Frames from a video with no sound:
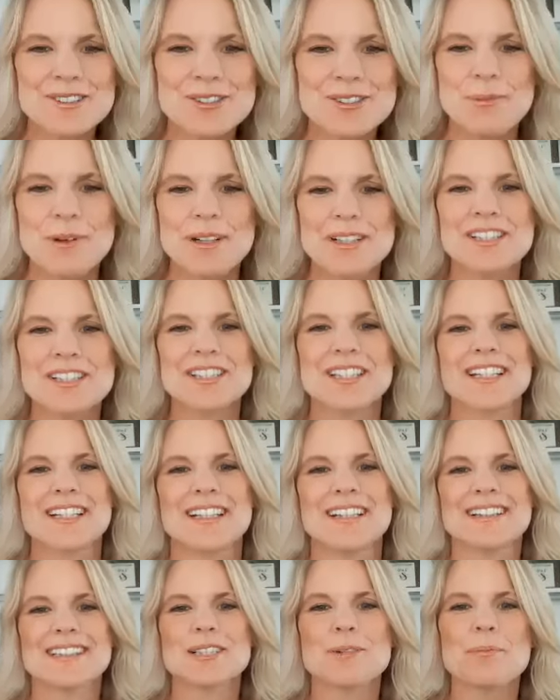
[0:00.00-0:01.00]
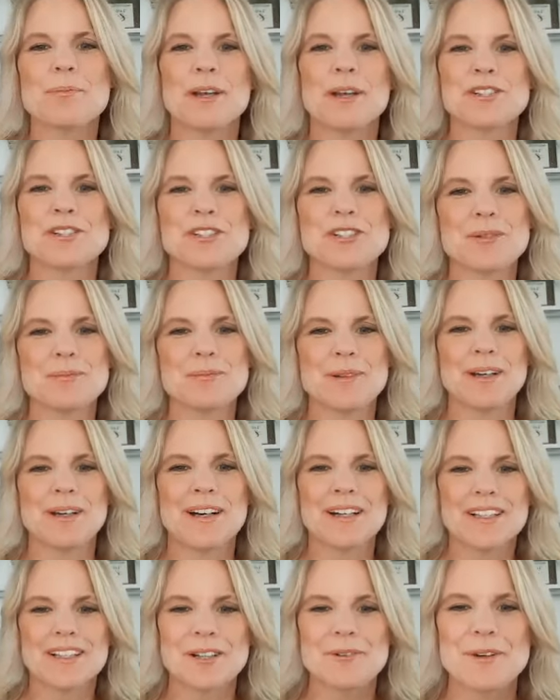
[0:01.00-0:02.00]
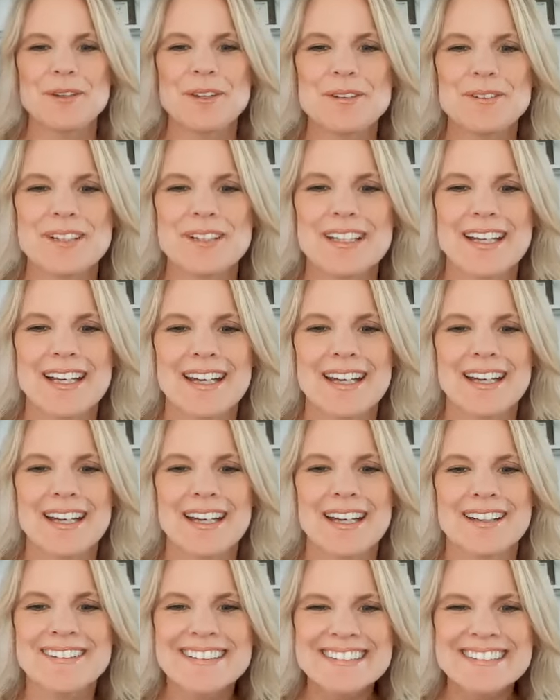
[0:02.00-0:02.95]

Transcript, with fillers: so much, Tina. It's a pleasure to be on here with you today.